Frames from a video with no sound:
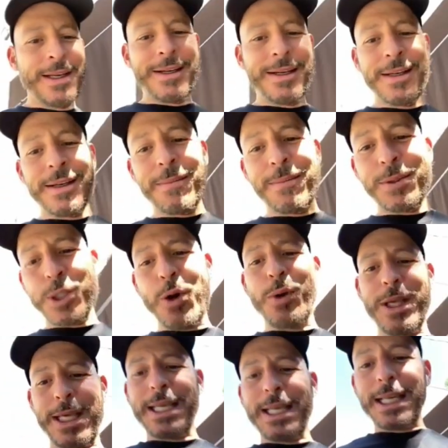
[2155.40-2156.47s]
No
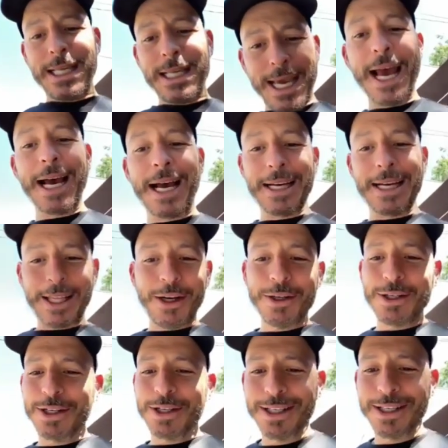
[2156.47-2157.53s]
way. So this is why yeah, I love
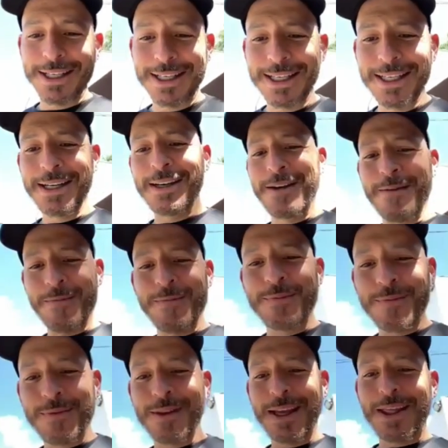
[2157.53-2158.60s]
Harley. He knows everything.